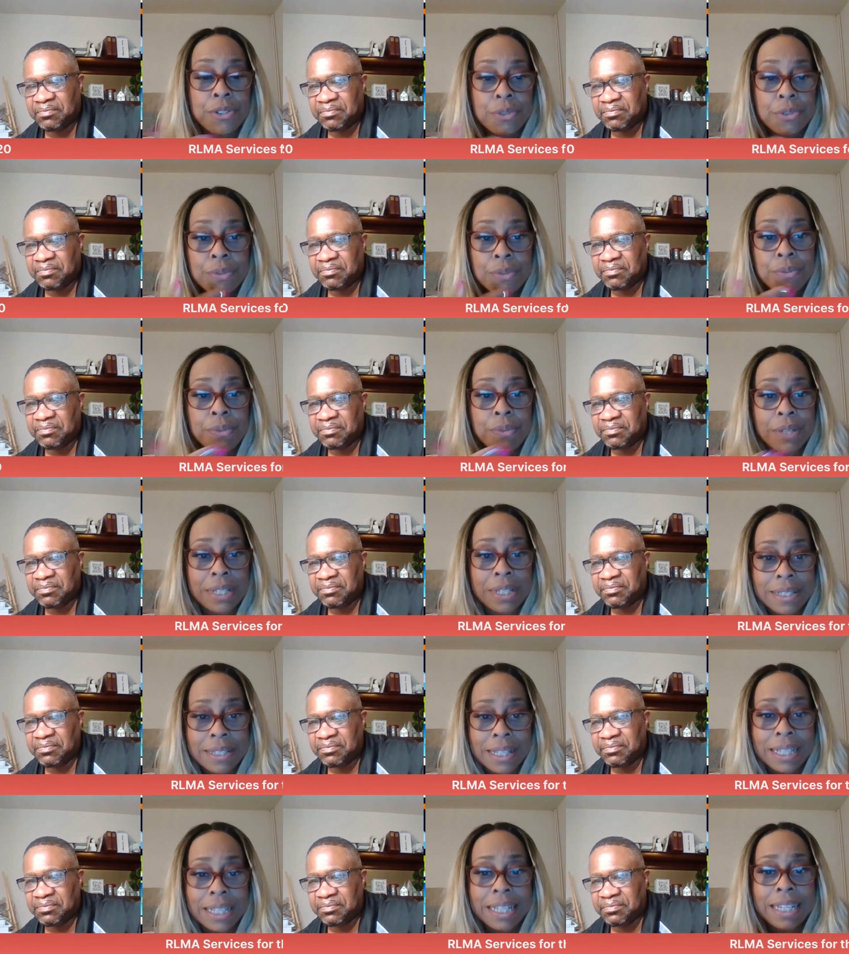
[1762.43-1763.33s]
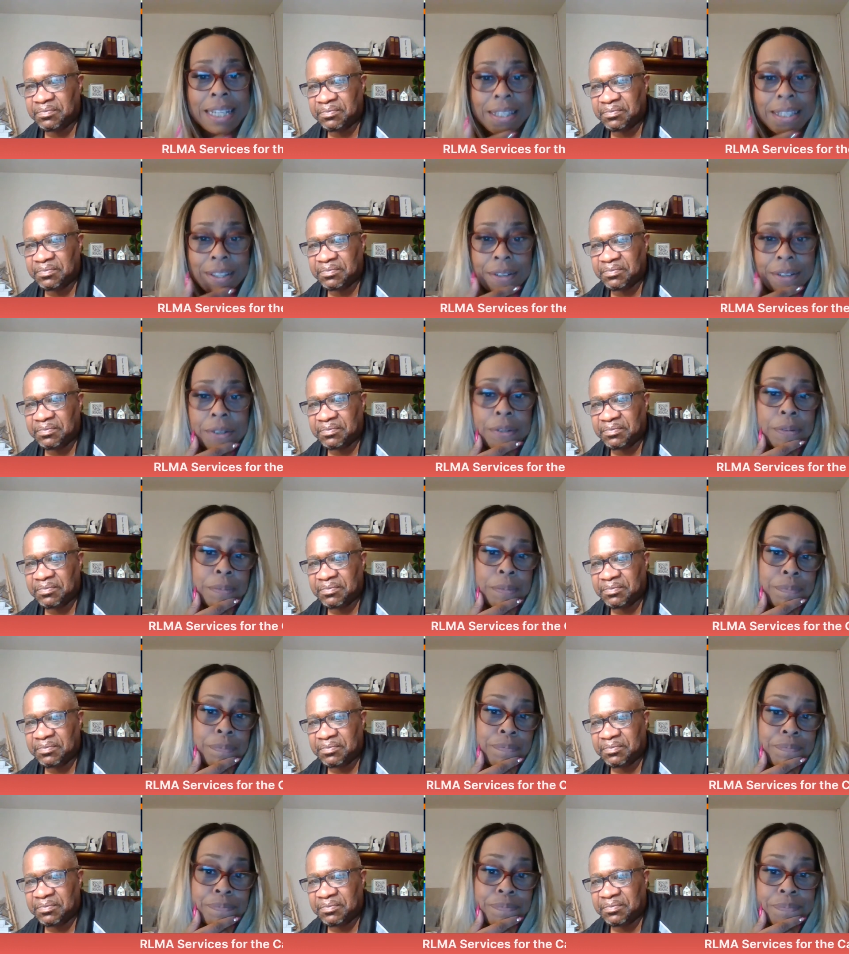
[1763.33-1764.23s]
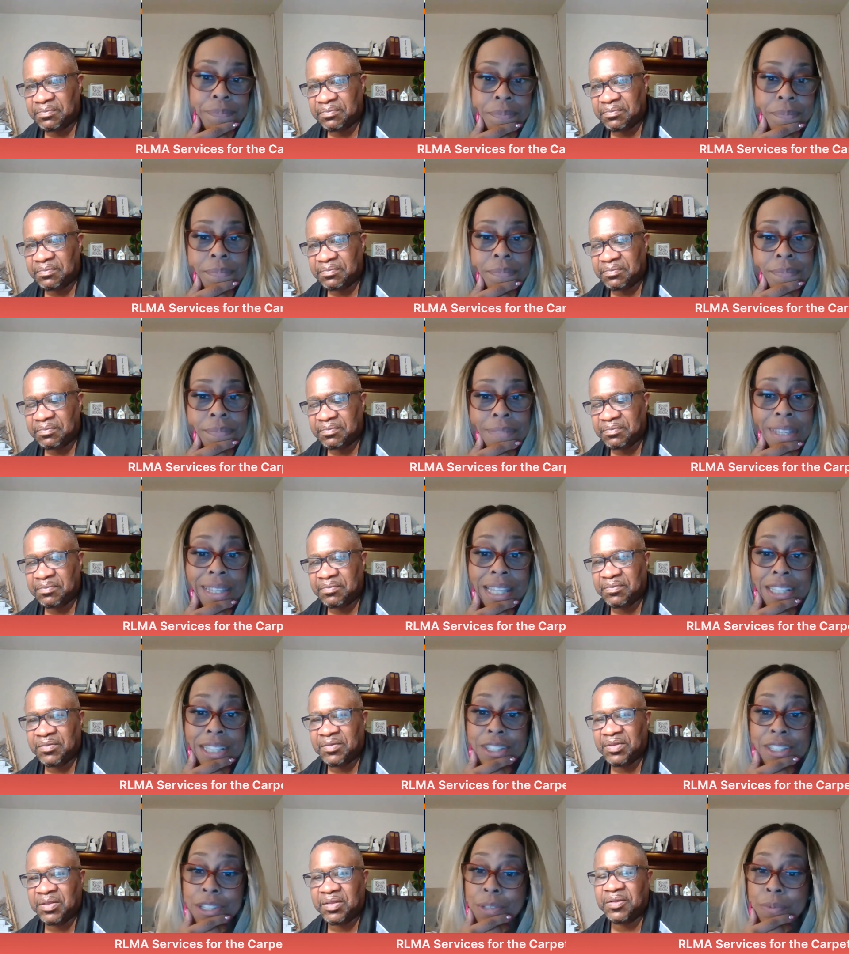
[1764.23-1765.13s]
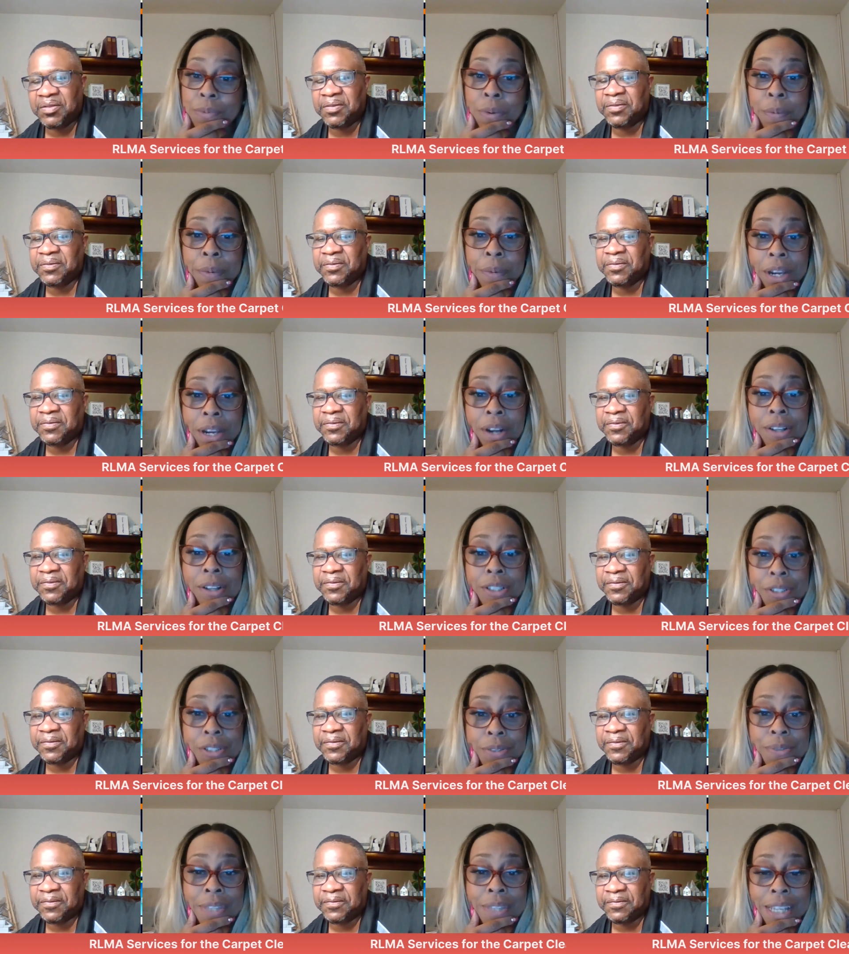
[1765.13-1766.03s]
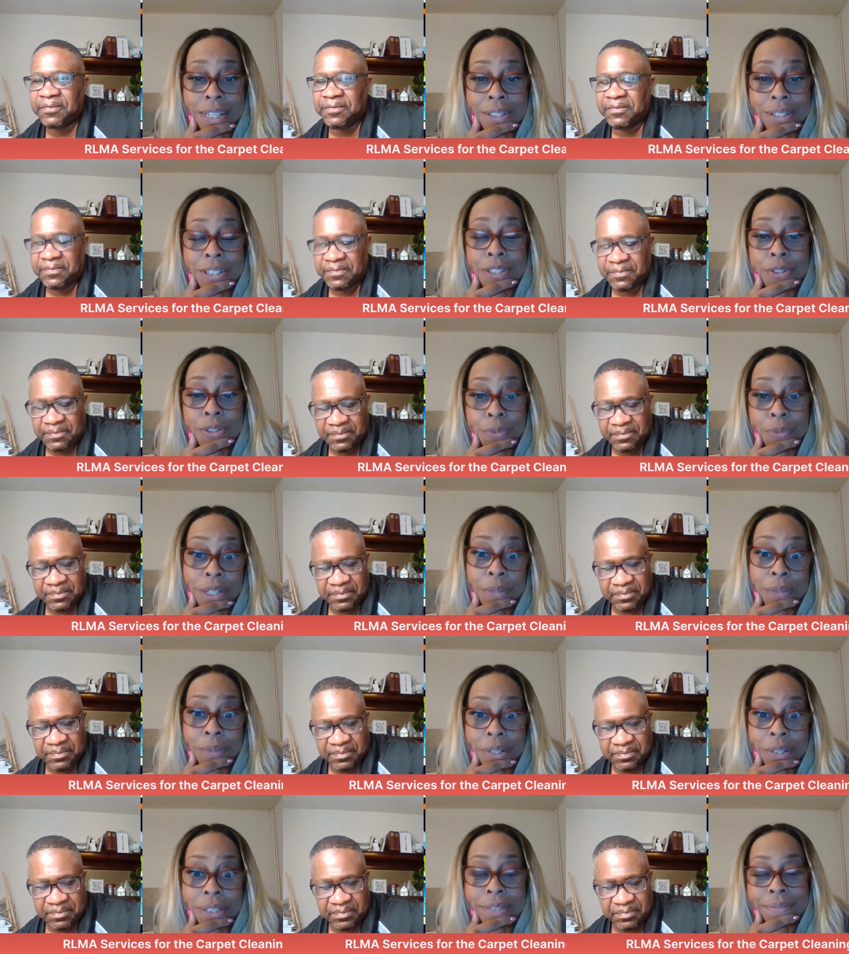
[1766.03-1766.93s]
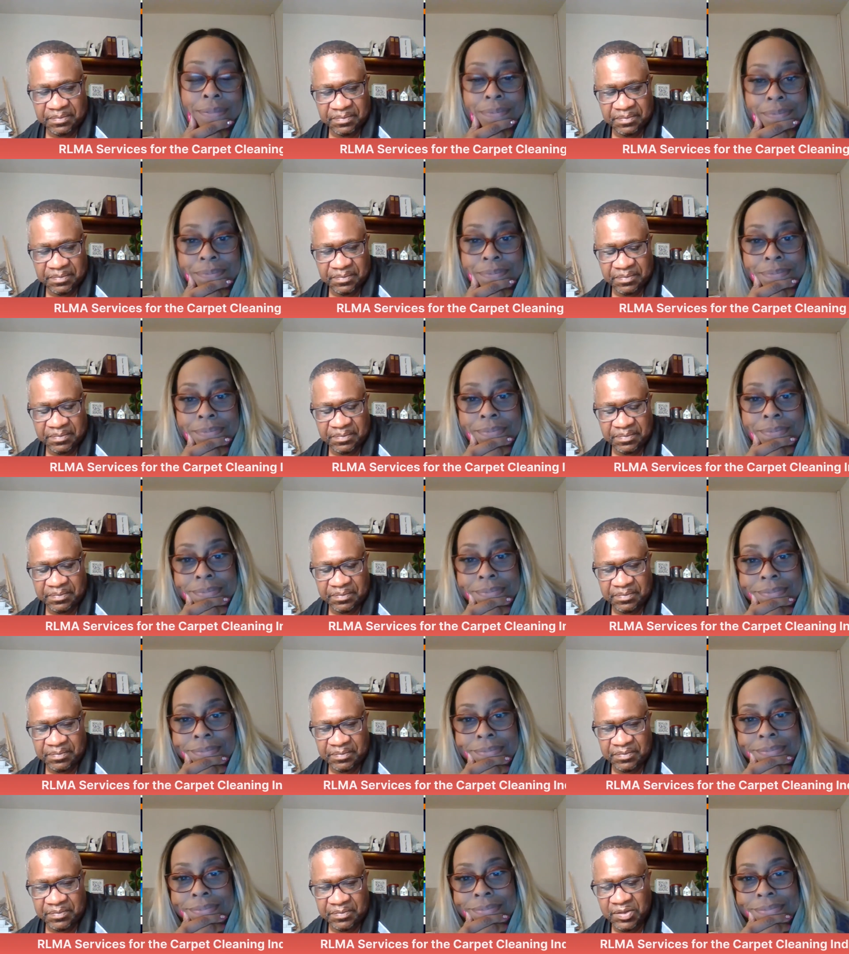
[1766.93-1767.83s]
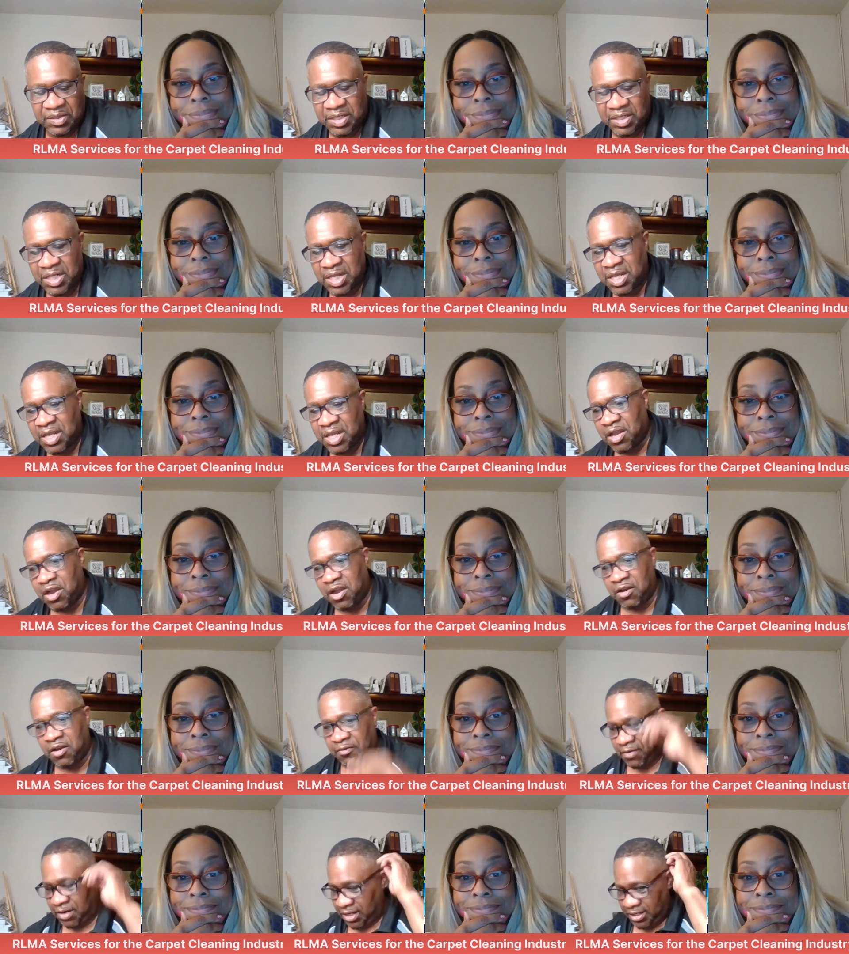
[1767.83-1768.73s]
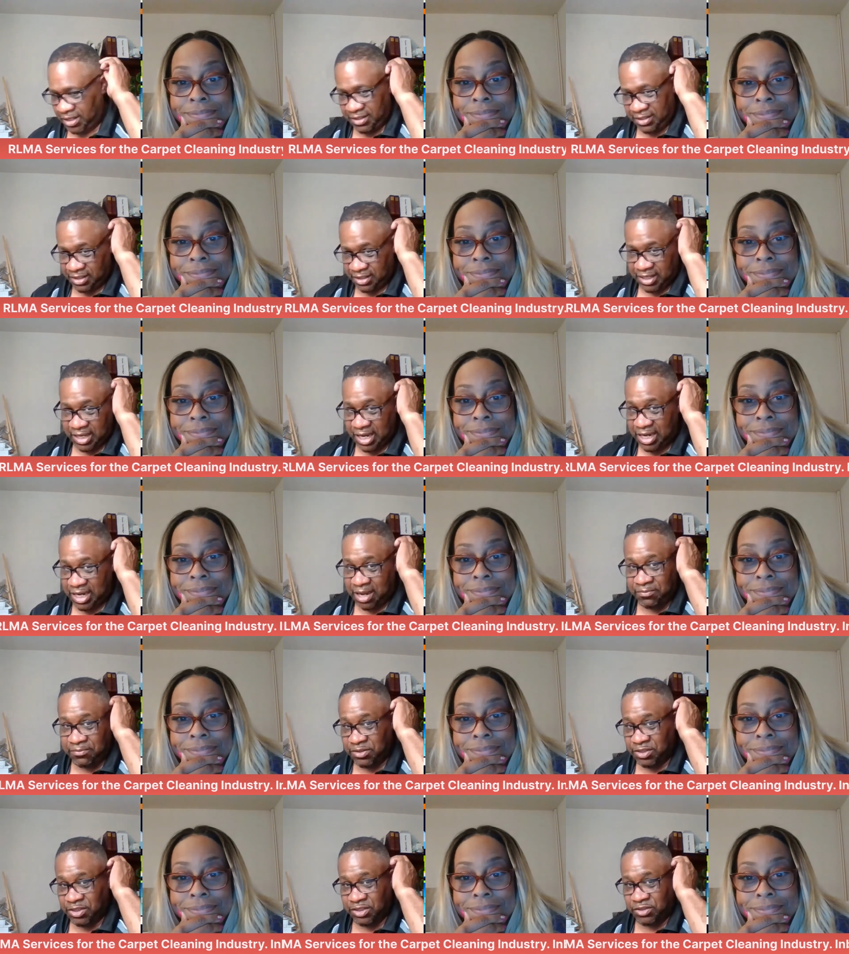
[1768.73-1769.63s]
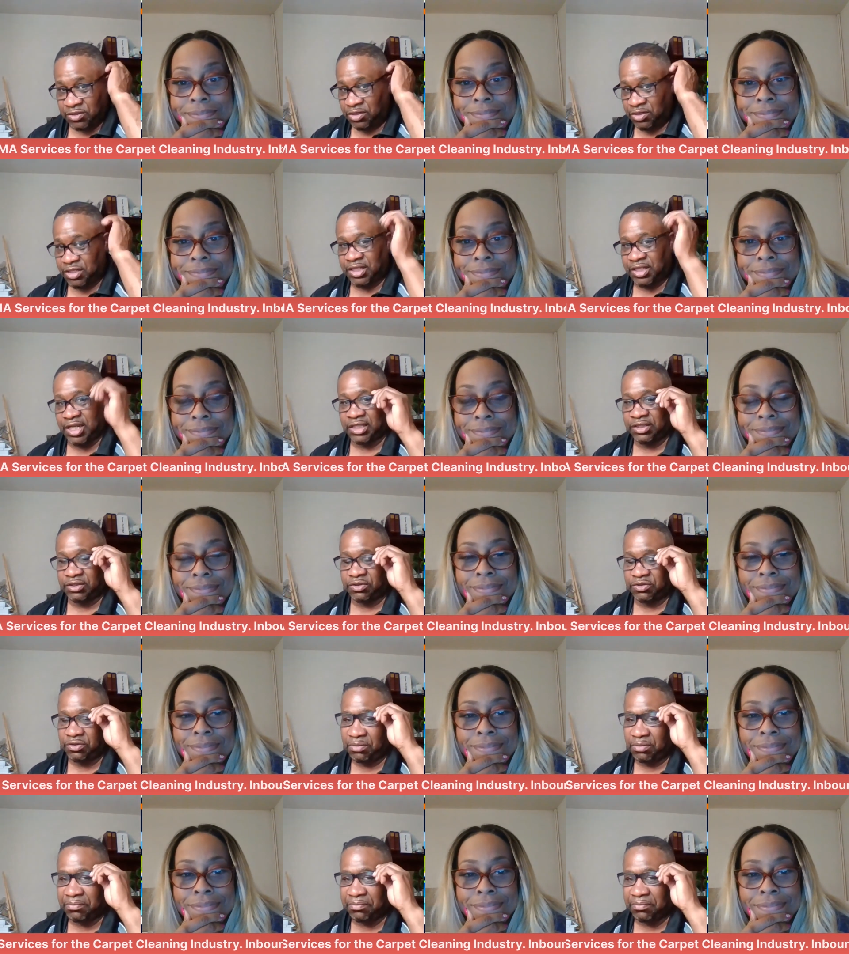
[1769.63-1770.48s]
Speaker 1: who is cleaning their home. And that's just where we are in 2021.
Speaker 2: All right. And I'm just going to cut through the